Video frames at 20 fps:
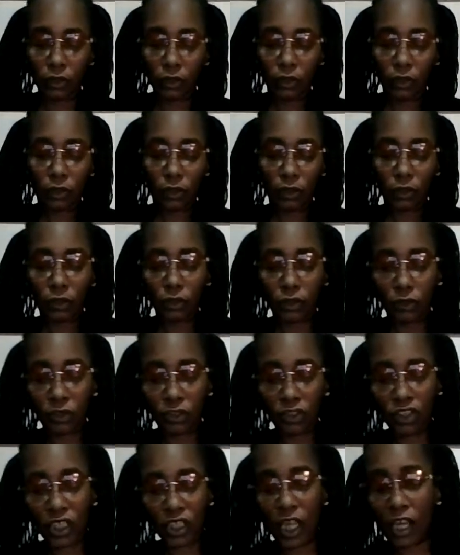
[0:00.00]
You are a
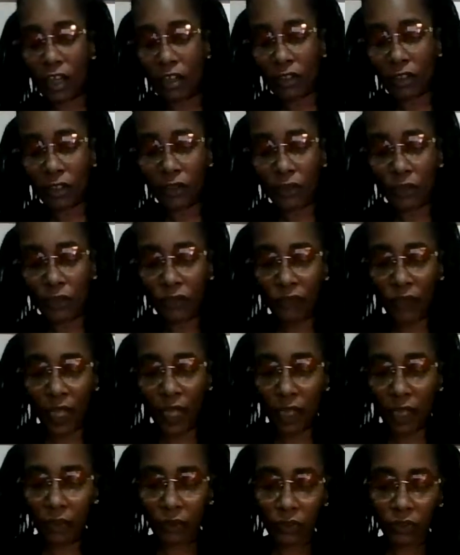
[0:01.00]
child of the
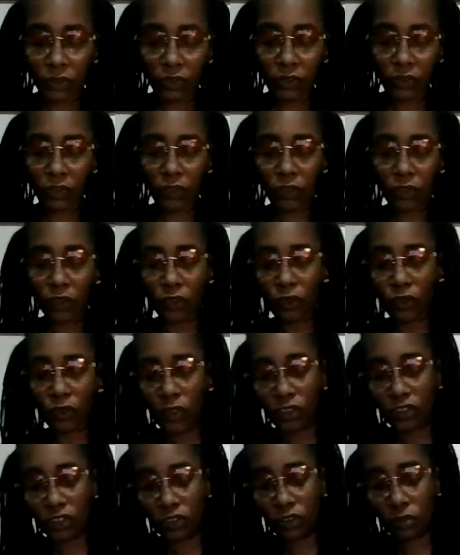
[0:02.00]
founders, of the original
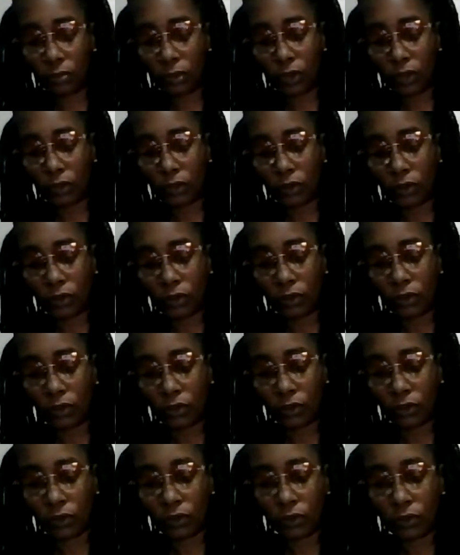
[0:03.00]
builders.
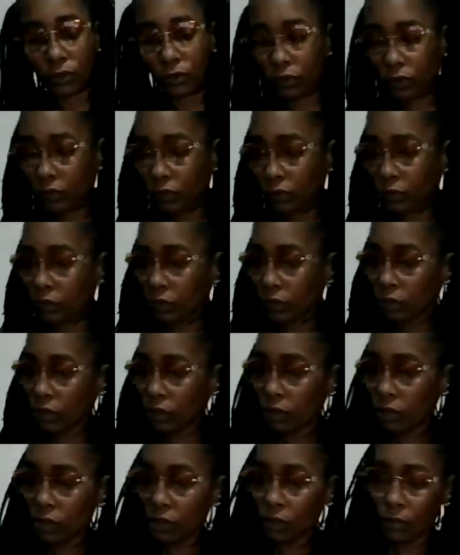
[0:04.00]

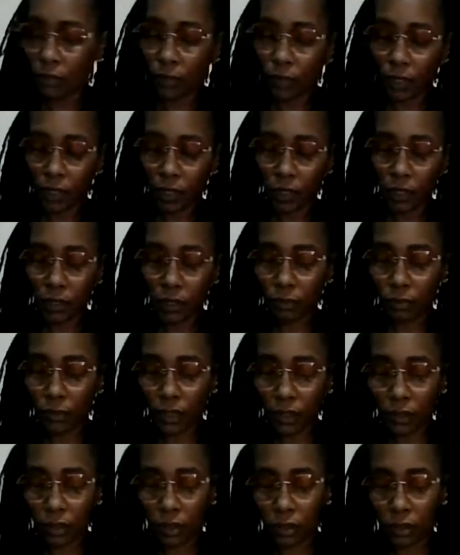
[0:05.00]
Man, I couldn't make this
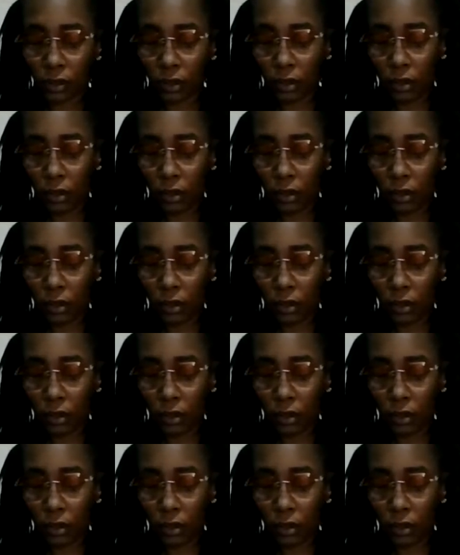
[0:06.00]
shit up.